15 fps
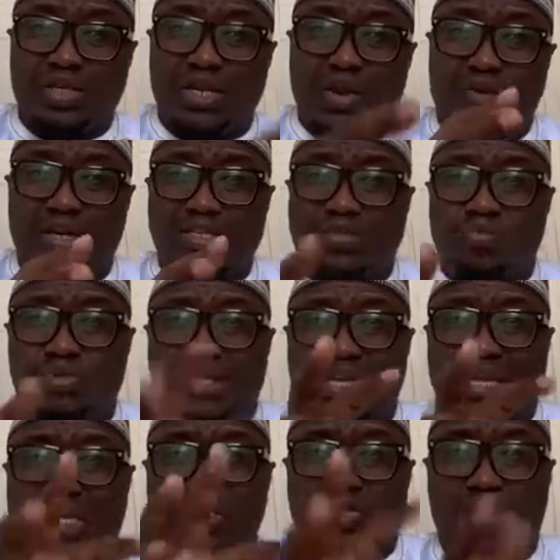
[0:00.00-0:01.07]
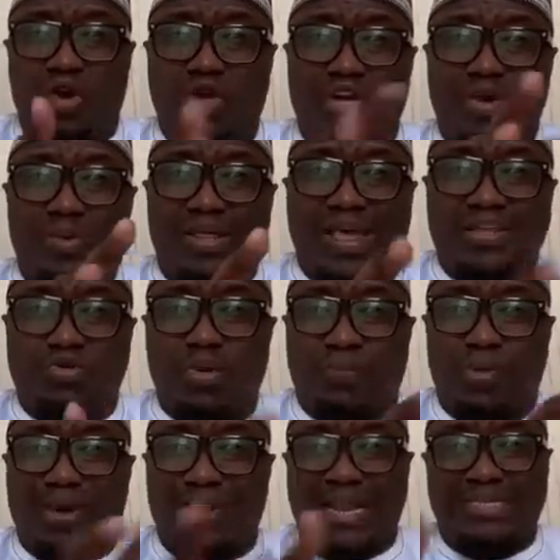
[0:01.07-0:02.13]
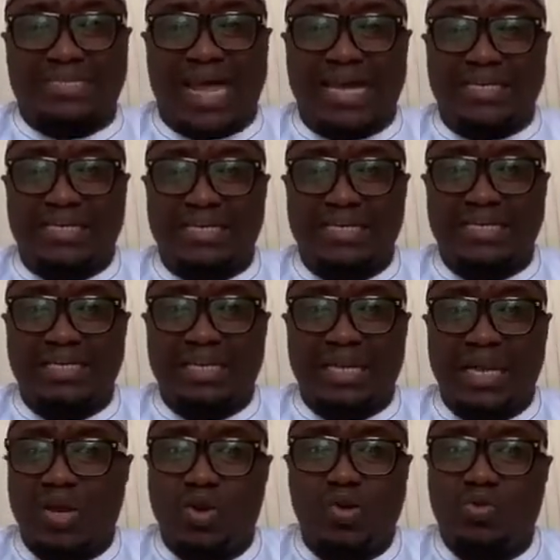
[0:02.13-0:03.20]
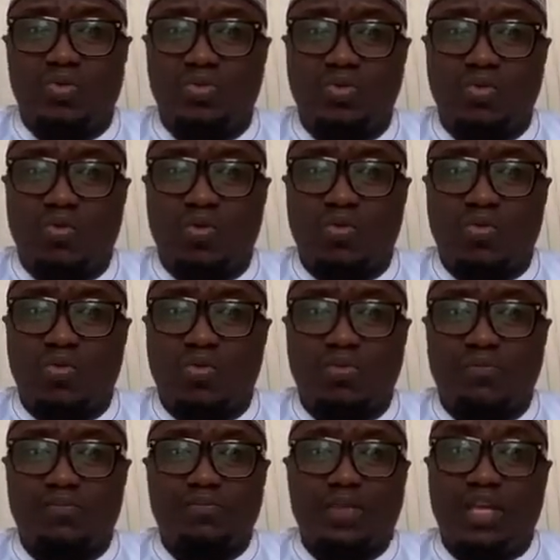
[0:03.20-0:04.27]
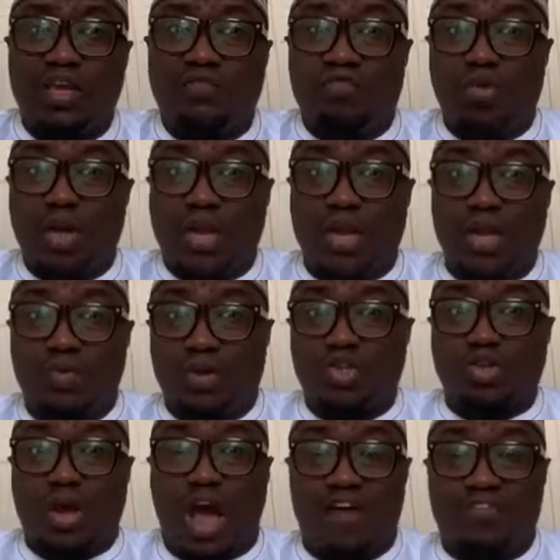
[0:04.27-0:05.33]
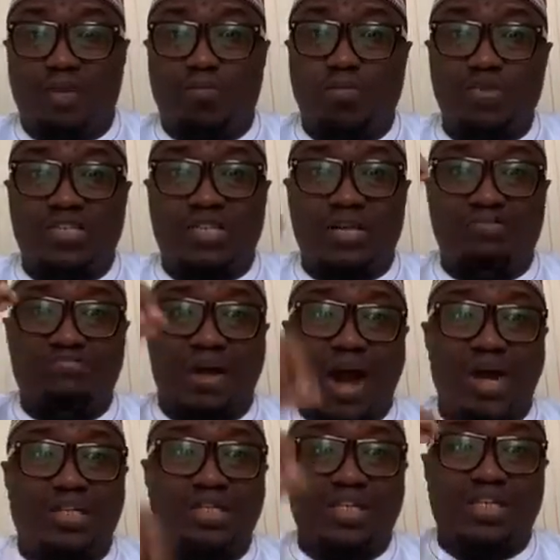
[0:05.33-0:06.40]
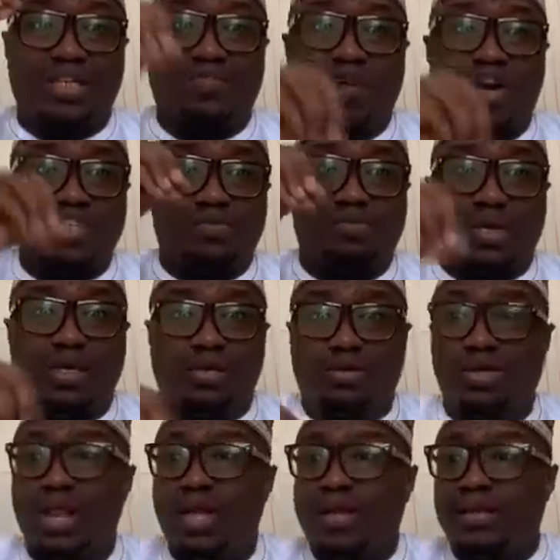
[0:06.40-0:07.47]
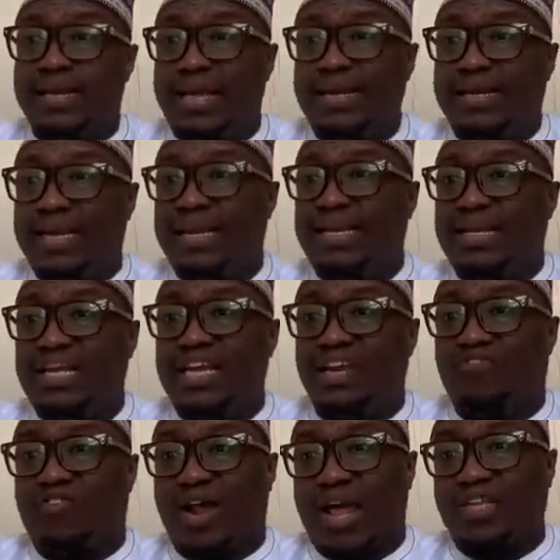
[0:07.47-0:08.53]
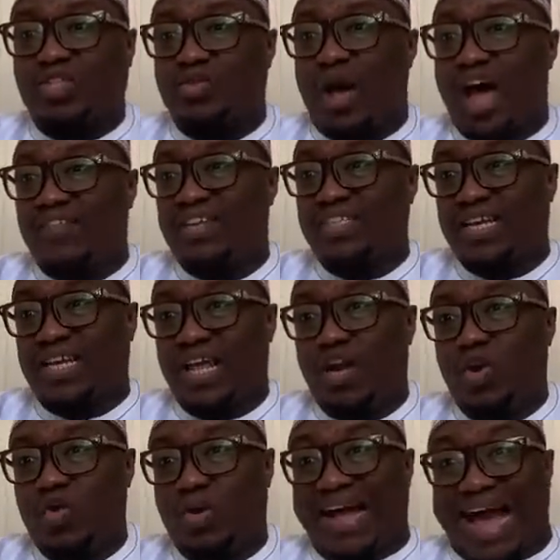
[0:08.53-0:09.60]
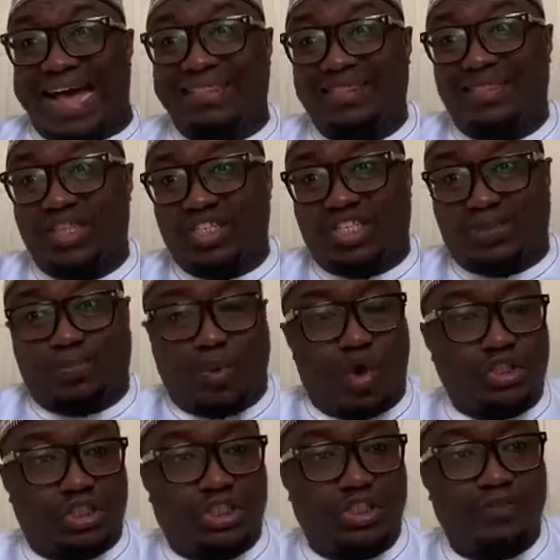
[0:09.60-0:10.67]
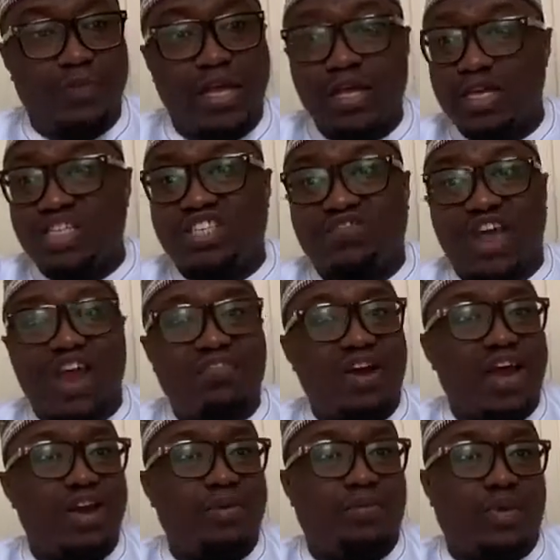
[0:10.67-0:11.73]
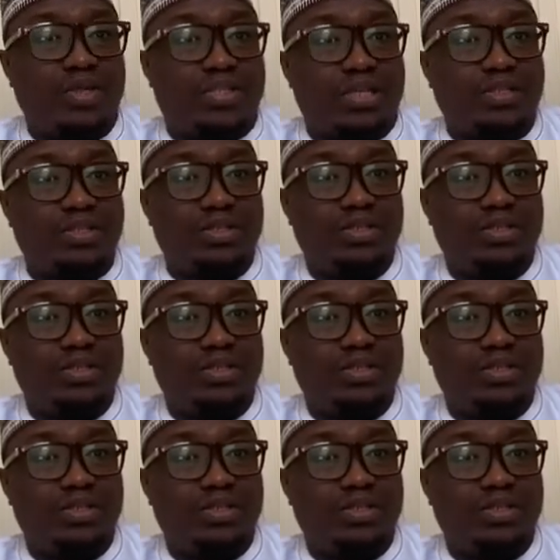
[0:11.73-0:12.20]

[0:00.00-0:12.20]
The ones we think is not okay with us, we put it aside? No. If we really want to have a Muslim marriage and divorce bill, then the need for us to have a second look at this portion is very, very important.